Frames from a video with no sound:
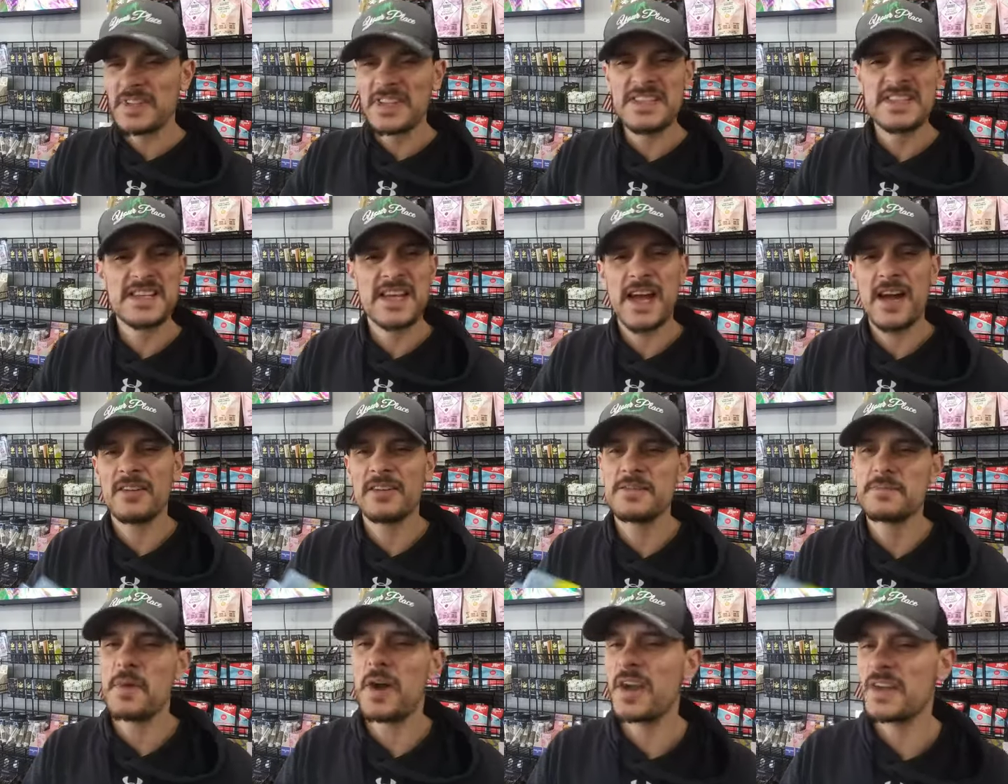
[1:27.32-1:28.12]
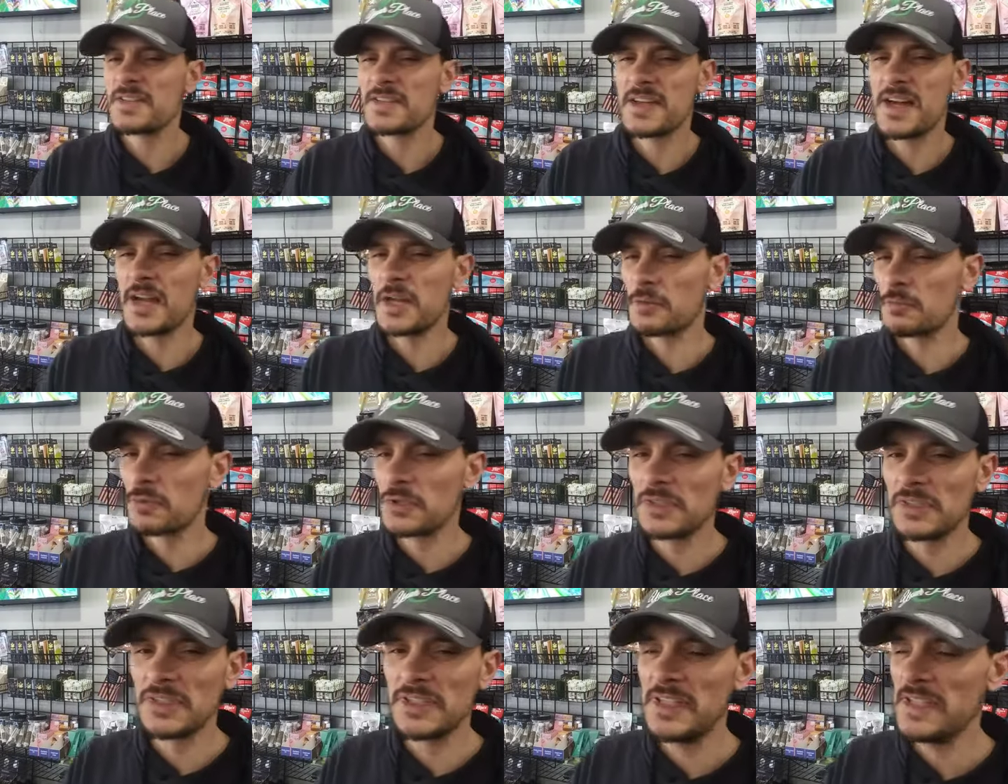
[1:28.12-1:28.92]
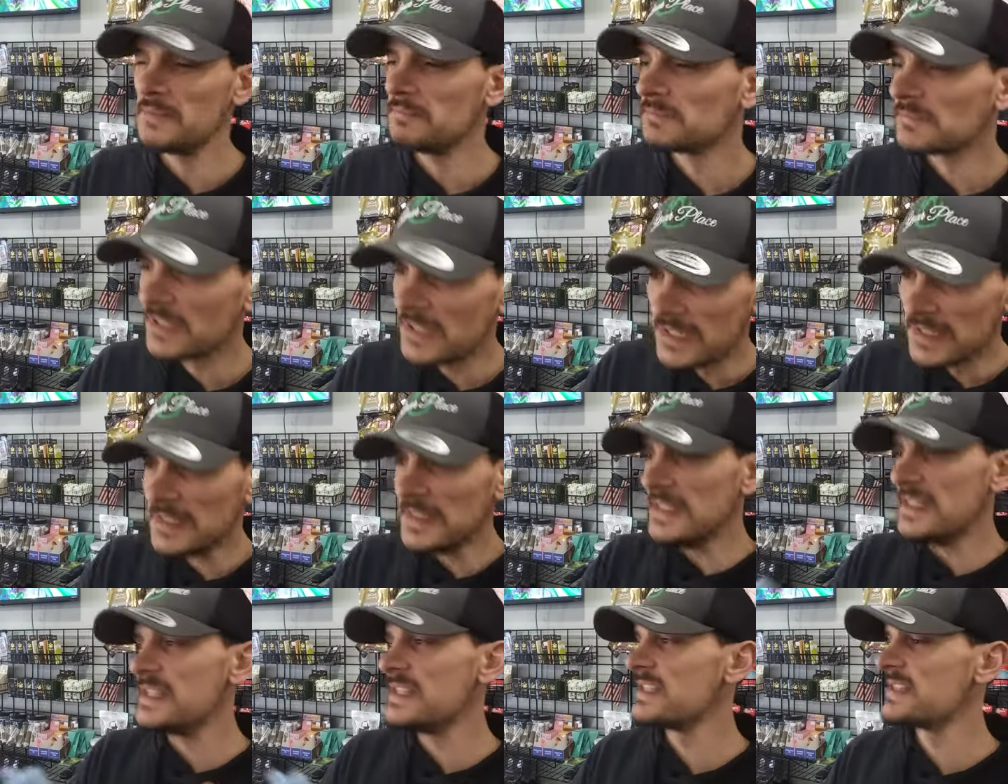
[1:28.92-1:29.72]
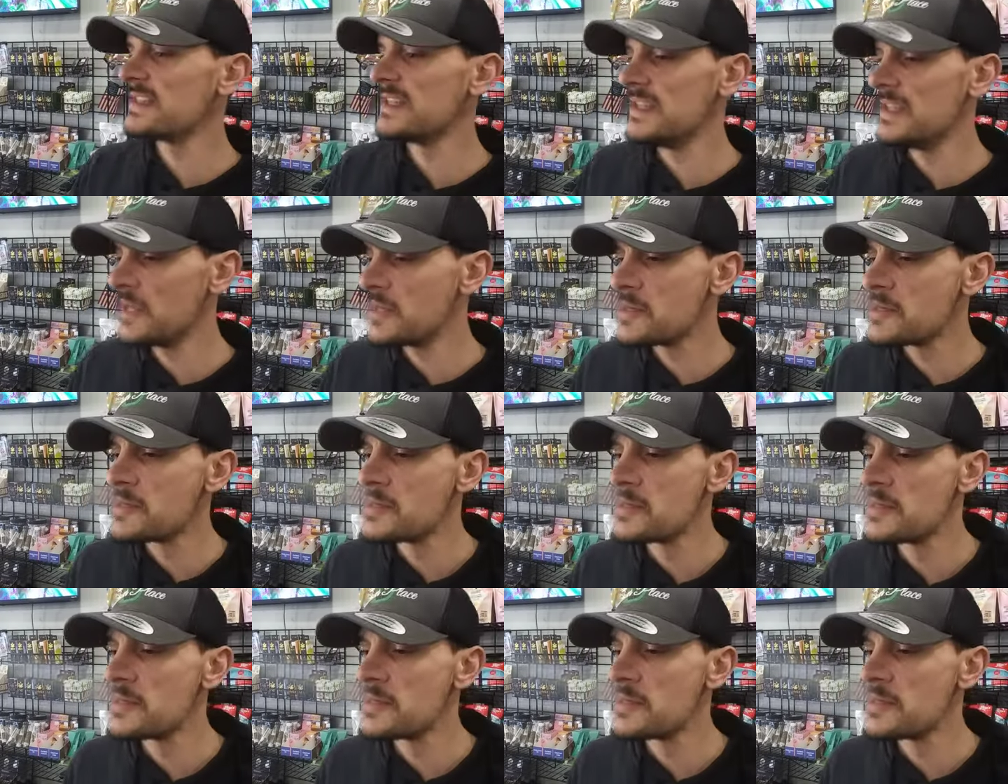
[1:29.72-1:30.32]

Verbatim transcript: These Cali bars got a really like easy,